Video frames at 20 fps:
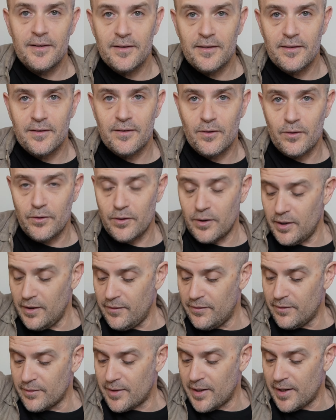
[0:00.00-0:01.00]
You can
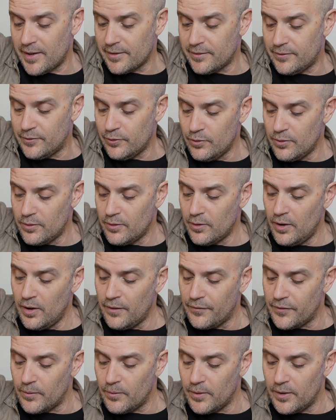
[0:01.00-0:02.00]
even kind of do it all
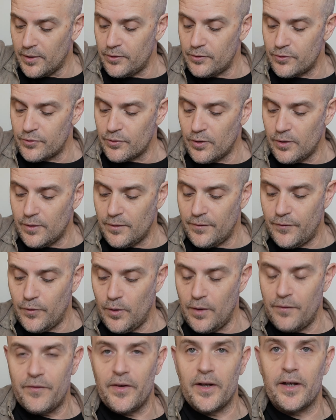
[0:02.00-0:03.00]
if you want to use all
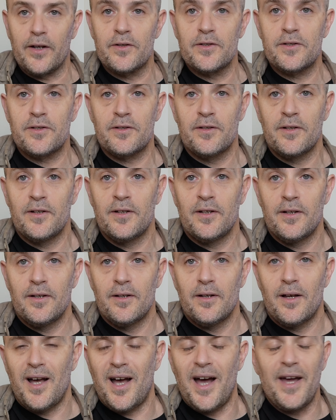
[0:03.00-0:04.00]
4 fingers.
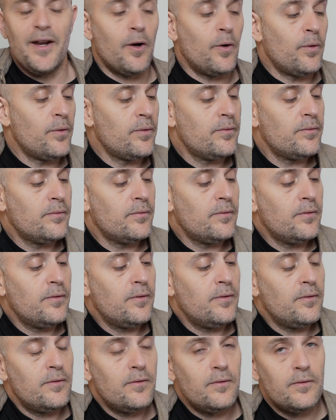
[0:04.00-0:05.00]
I don't.
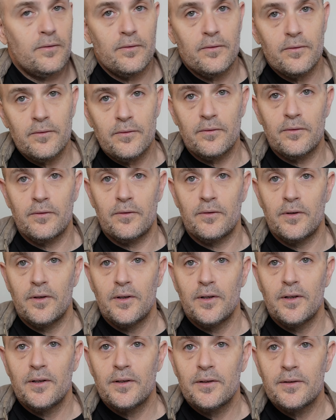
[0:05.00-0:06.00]

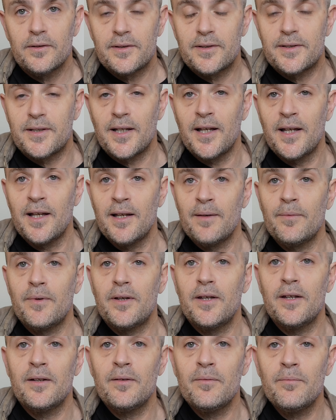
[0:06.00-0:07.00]
Time
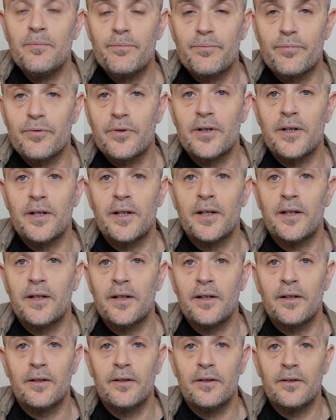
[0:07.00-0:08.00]
can
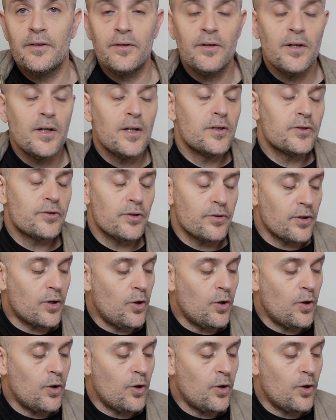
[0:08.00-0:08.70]
bring. So the